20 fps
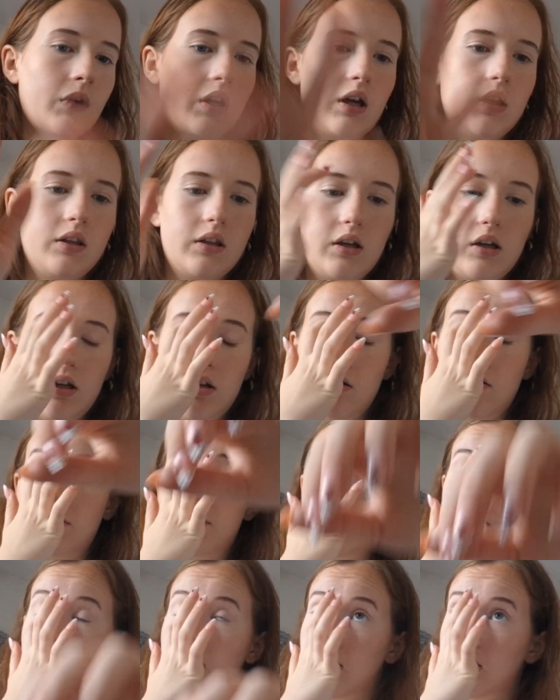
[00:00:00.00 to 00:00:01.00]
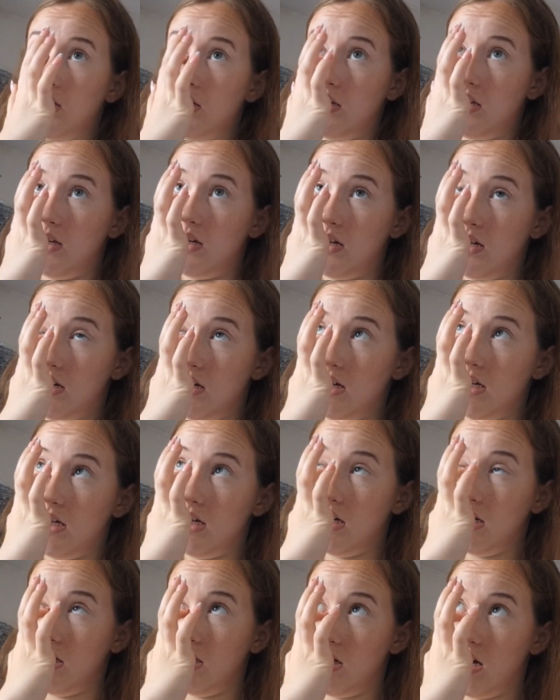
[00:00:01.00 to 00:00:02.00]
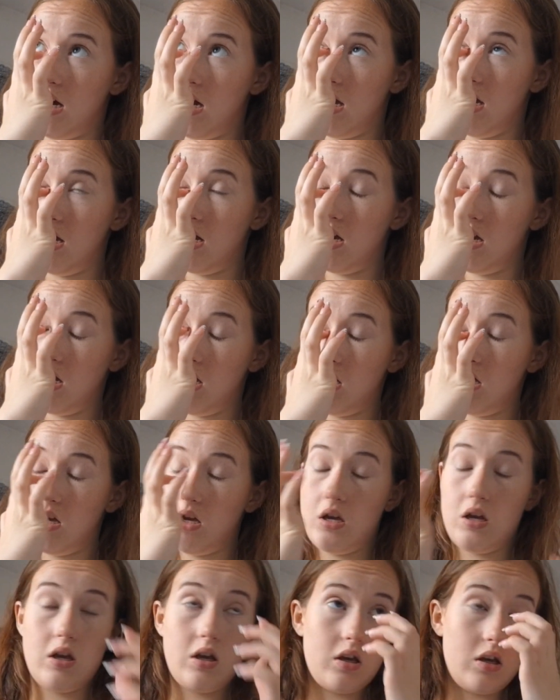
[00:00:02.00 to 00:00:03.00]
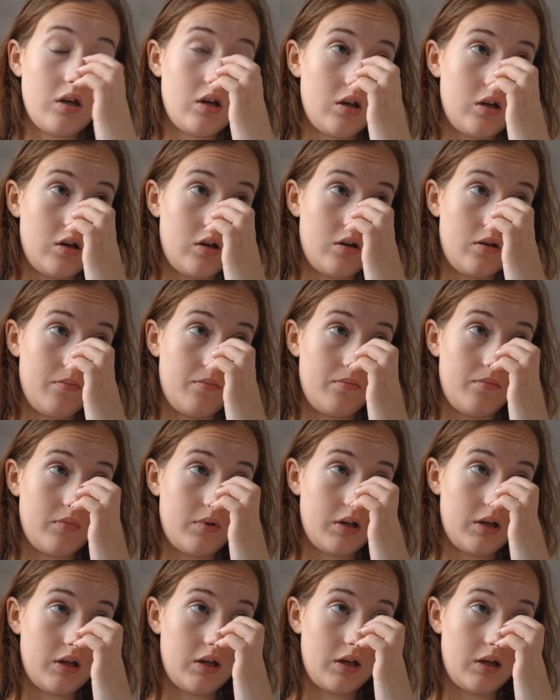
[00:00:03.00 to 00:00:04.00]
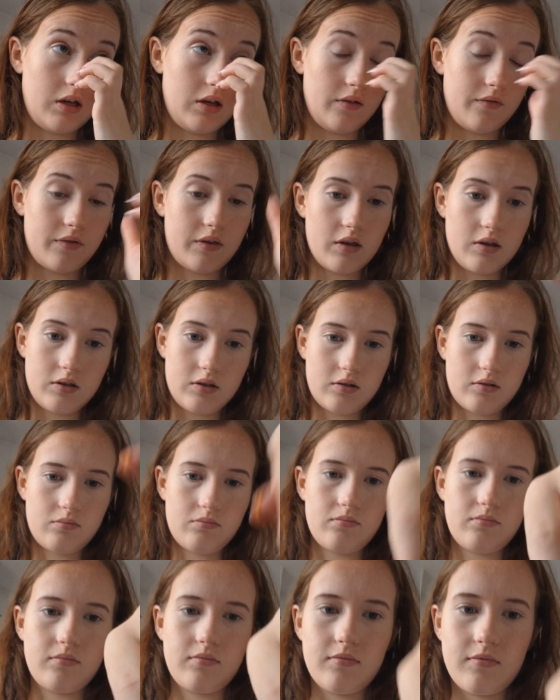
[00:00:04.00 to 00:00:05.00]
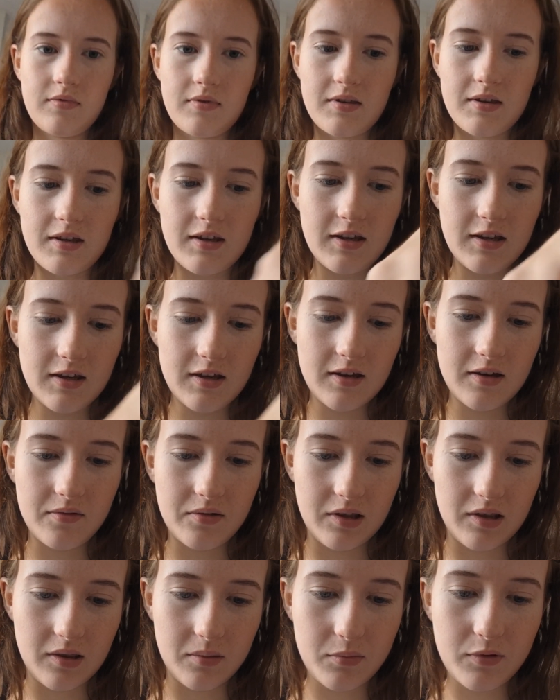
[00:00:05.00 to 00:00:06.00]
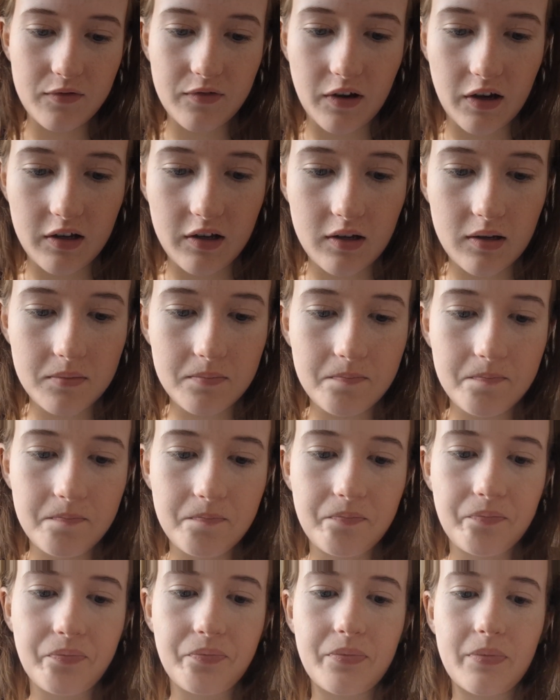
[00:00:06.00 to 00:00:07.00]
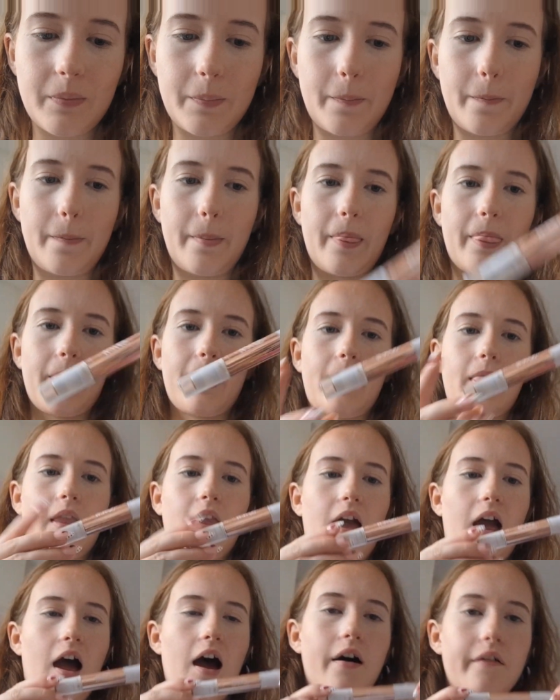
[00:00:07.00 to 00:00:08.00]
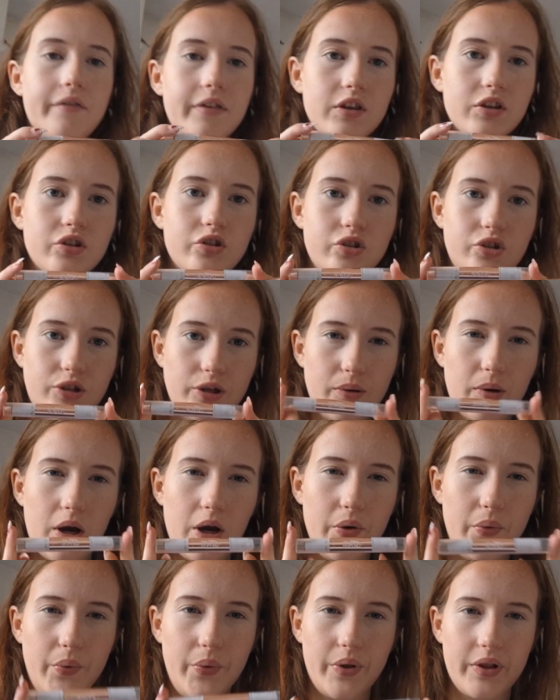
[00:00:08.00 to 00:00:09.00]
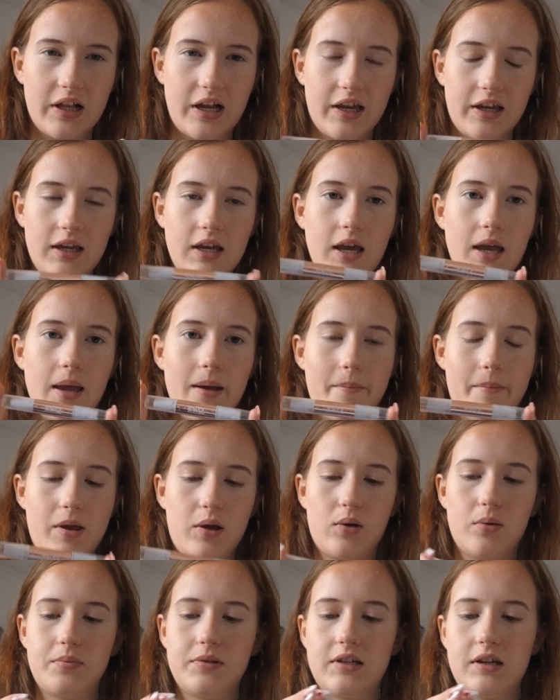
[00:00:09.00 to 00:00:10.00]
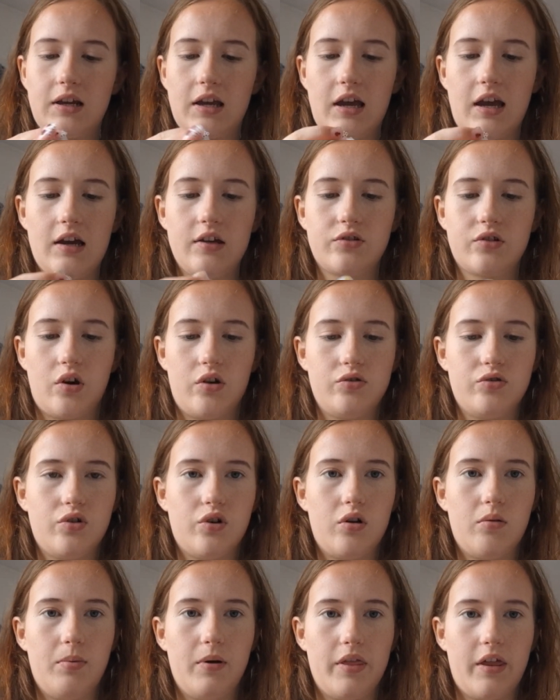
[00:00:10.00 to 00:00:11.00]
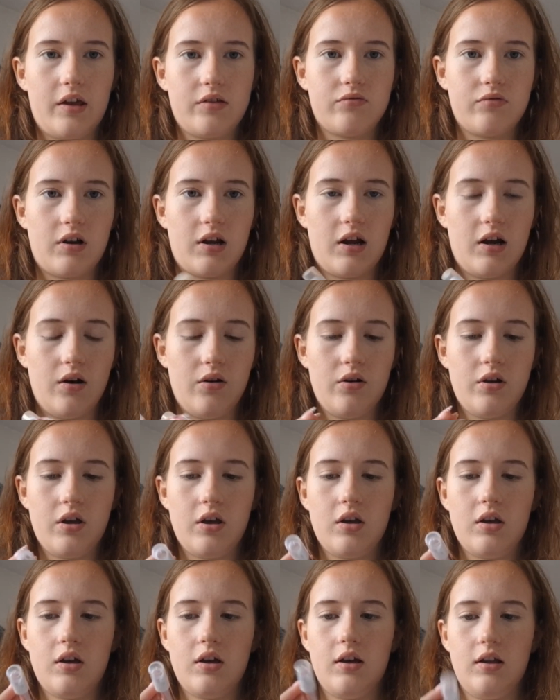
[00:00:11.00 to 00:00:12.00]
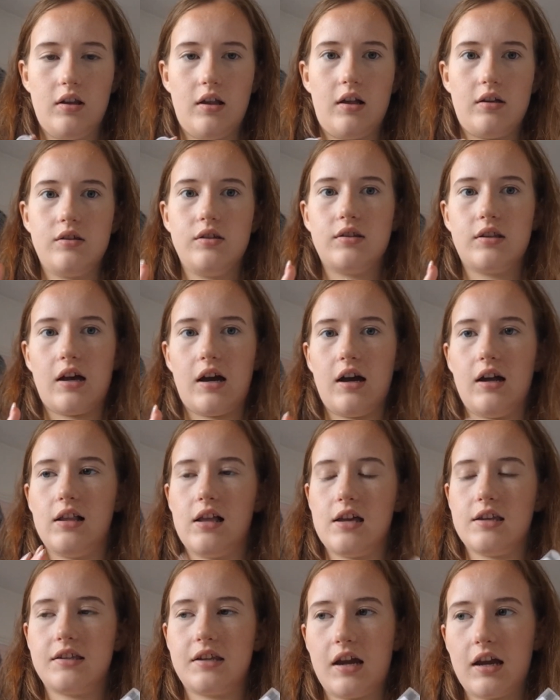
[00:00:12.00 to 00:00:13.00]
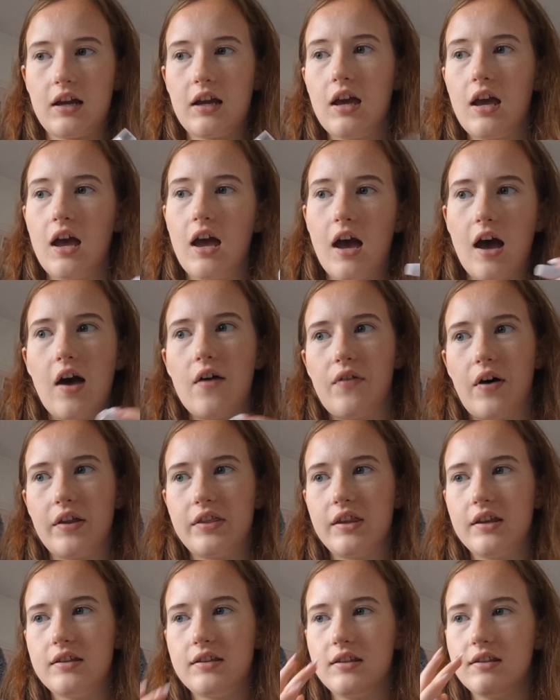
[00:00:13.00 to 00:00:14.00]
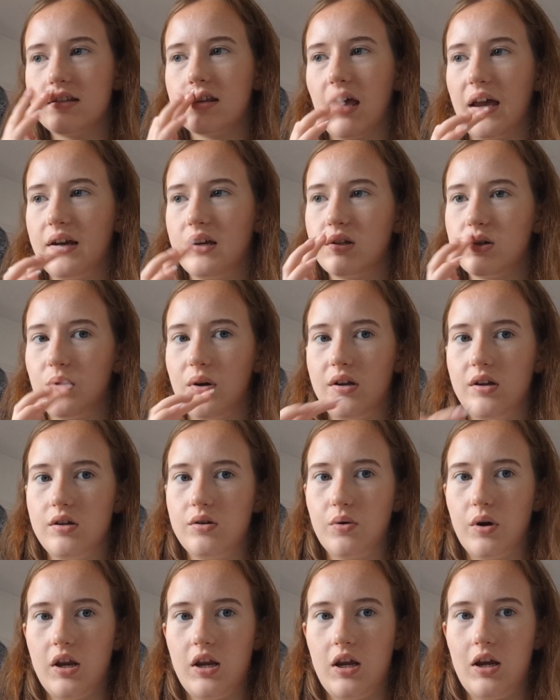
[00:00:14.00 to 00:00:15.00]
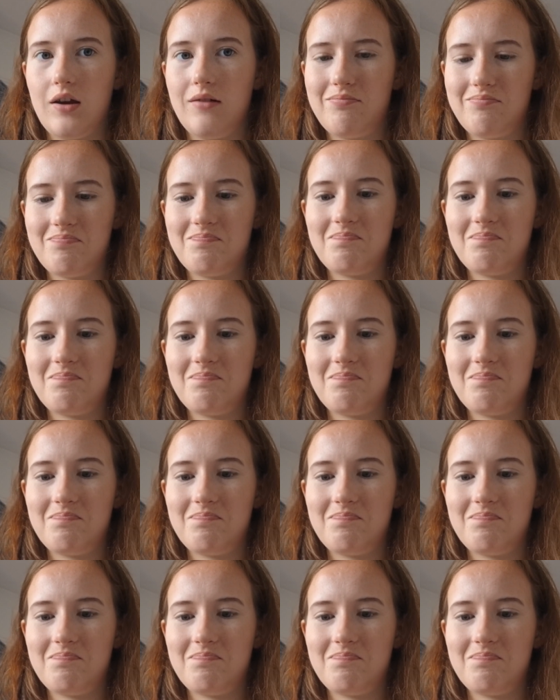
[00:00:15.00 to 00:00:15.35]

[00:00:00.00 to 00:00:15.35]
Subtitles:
And then for the inner eye highlight, I have this. Let me find it. I have this Duo like makeup stick. It has contour, but that's run out. And I use a highlight stick. I've had this since like 2020.